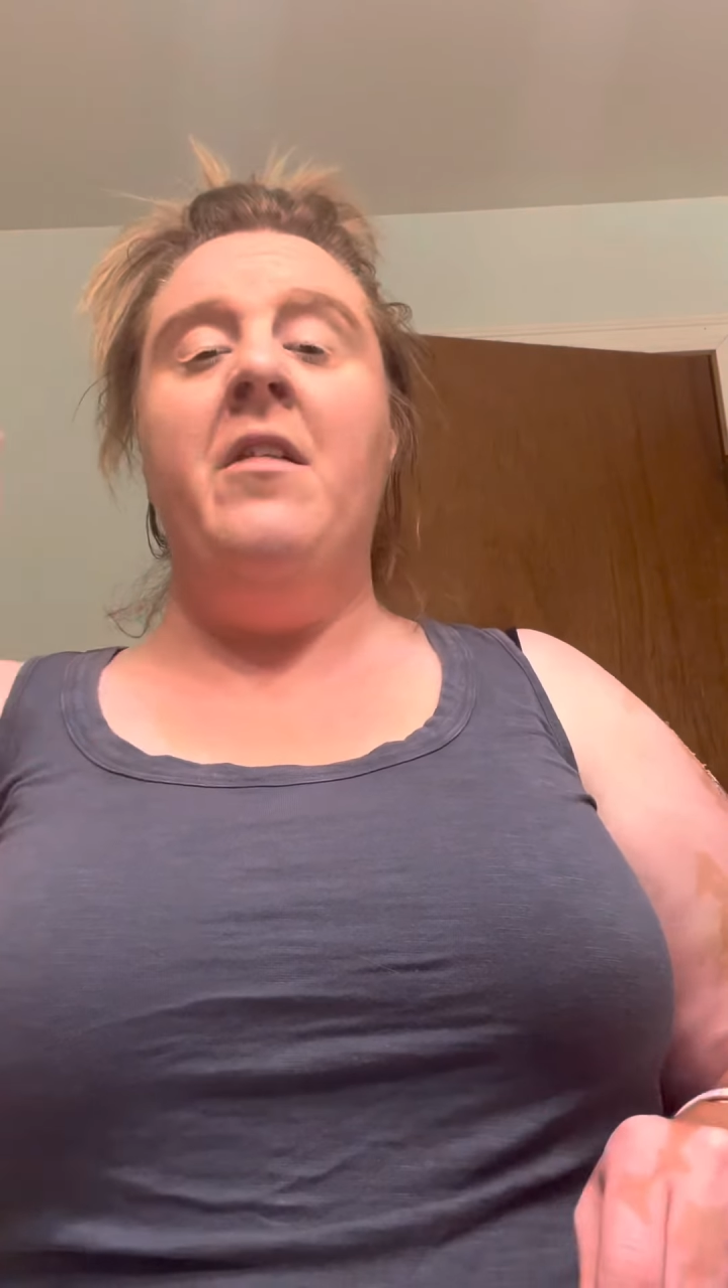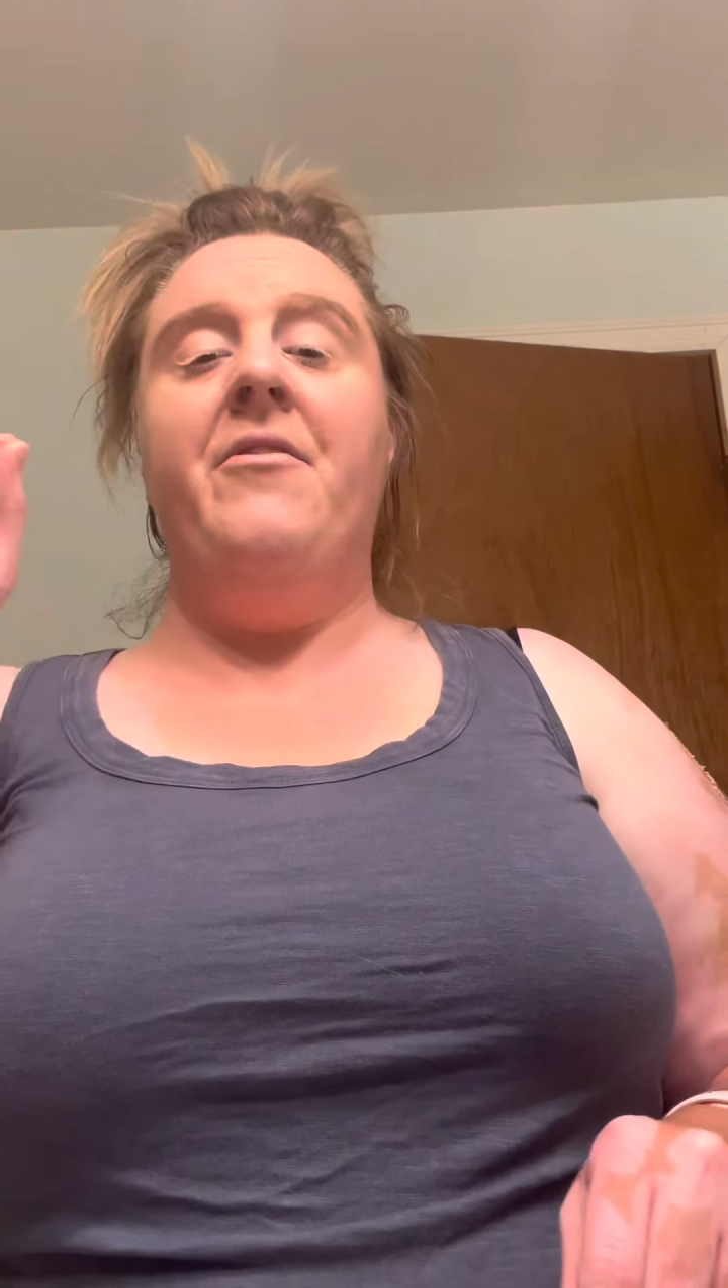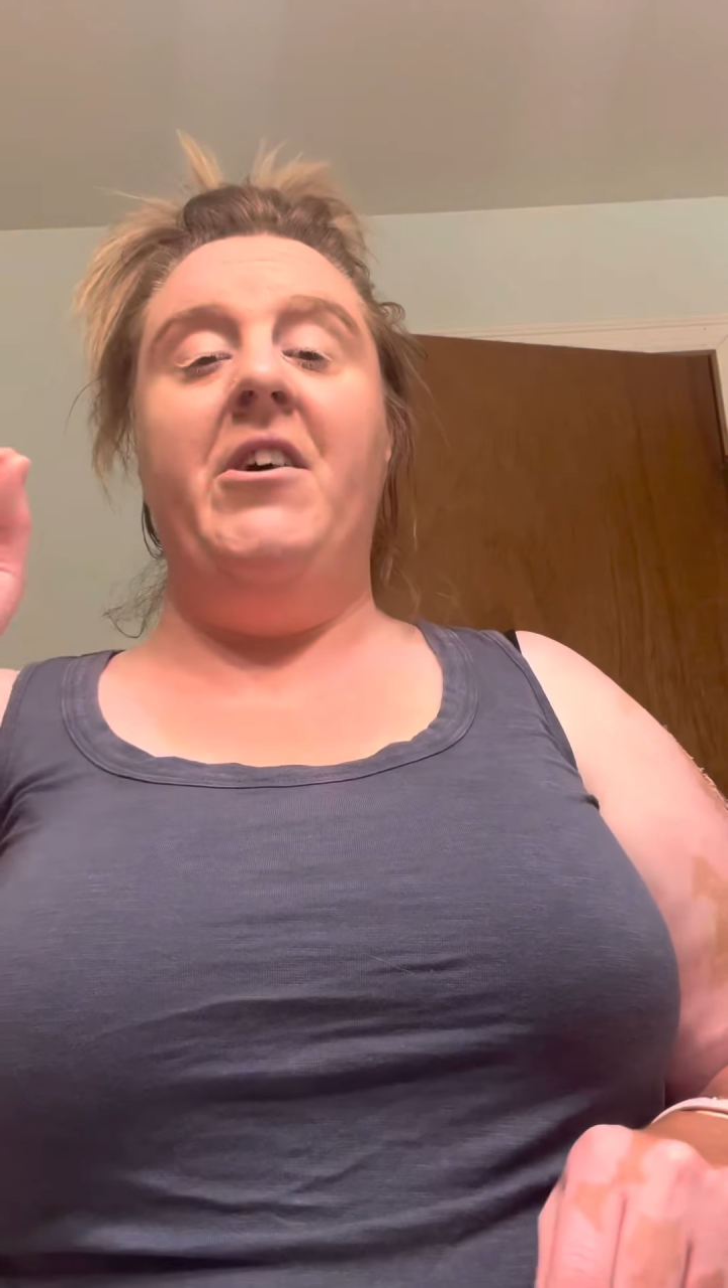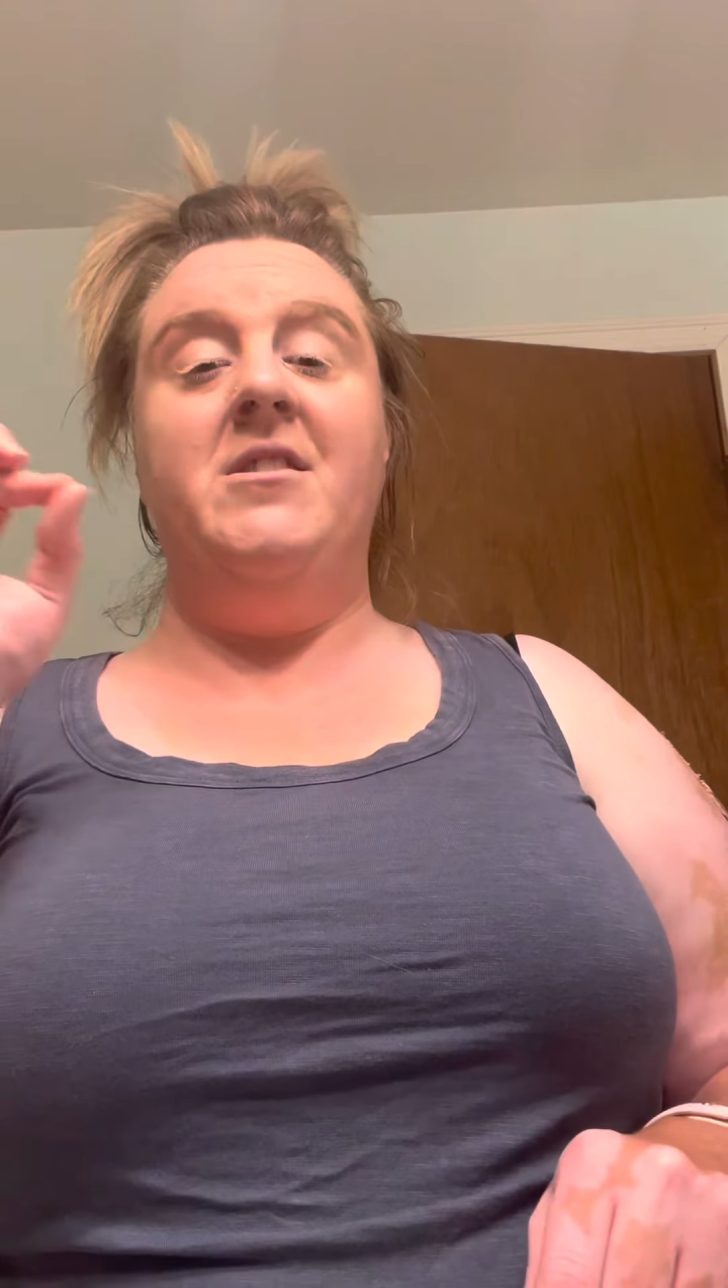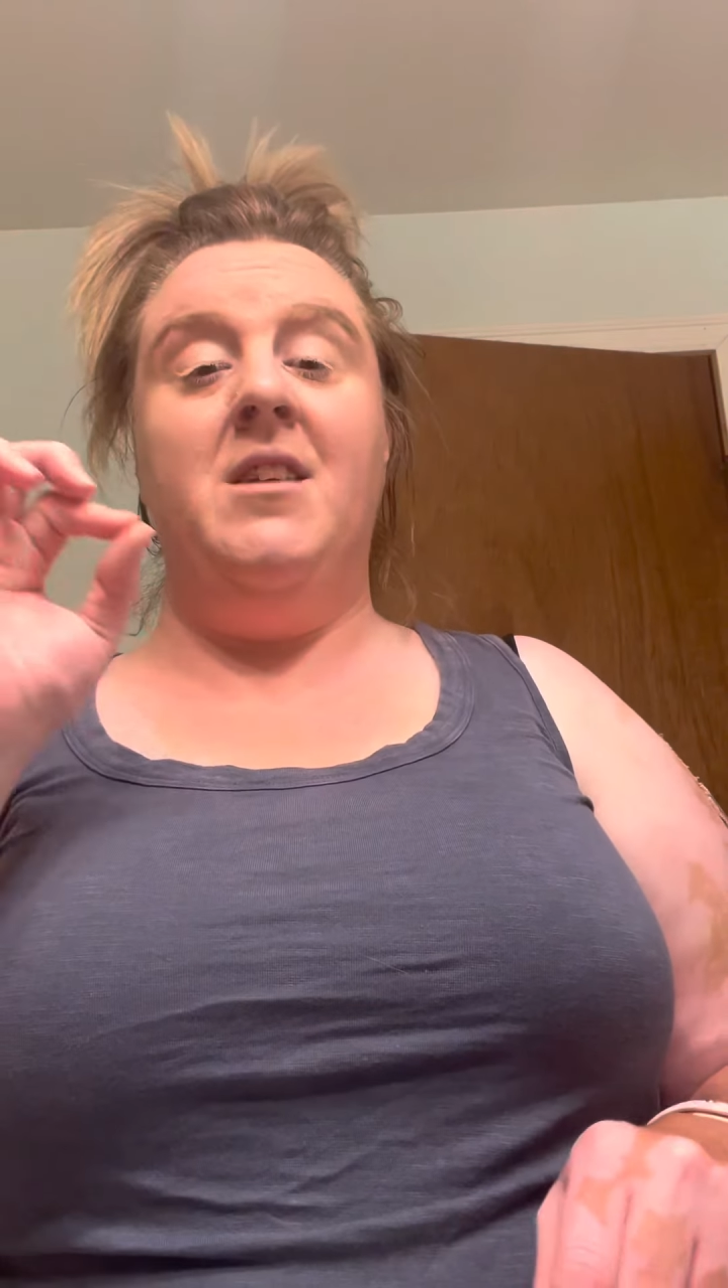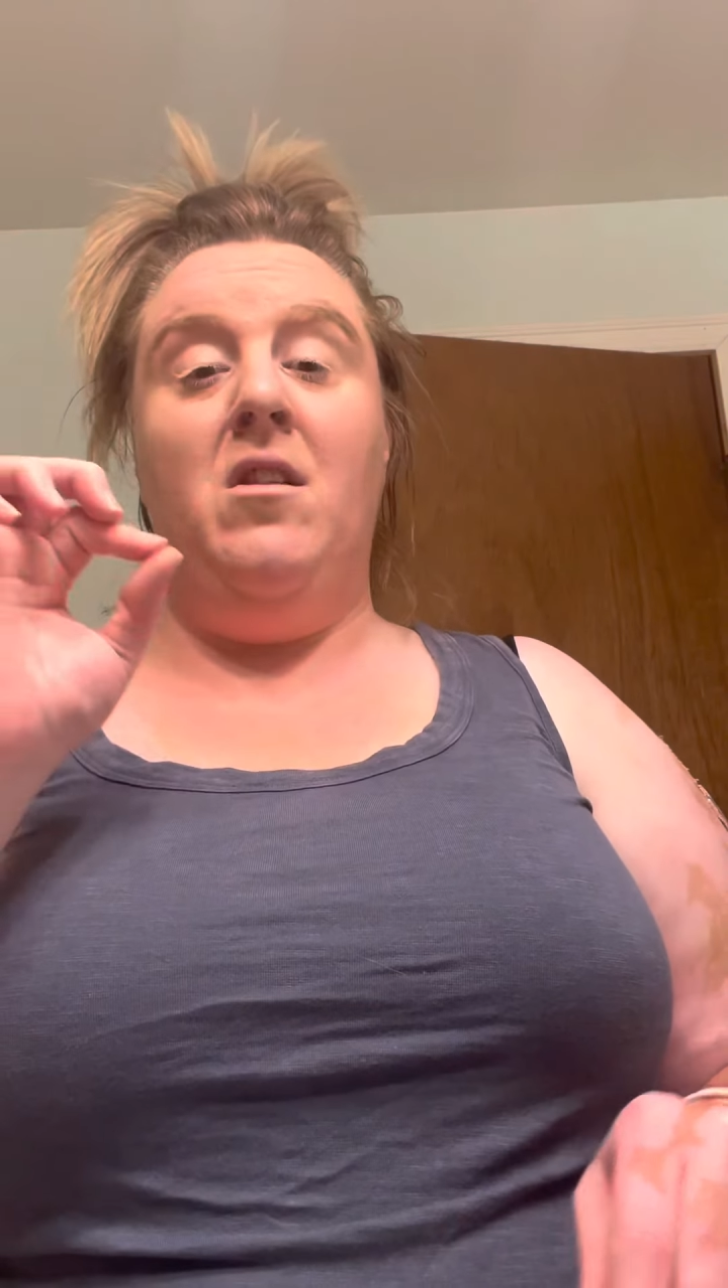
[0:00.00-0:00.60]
there's a